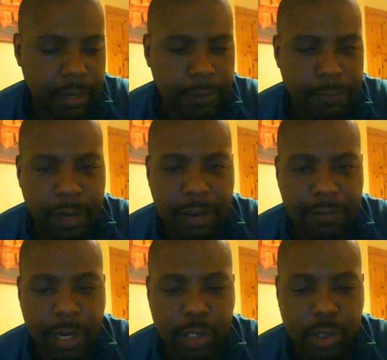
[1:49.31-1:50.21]
And then
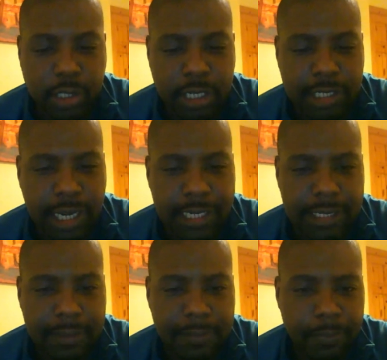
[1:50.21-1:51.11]
5 rounds, you're seeing
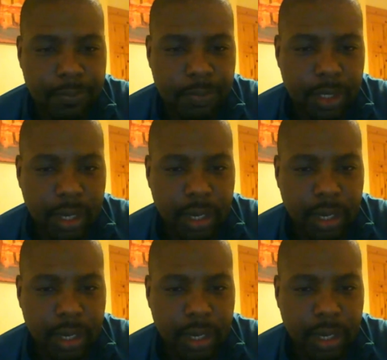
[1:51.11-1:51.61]
Tyson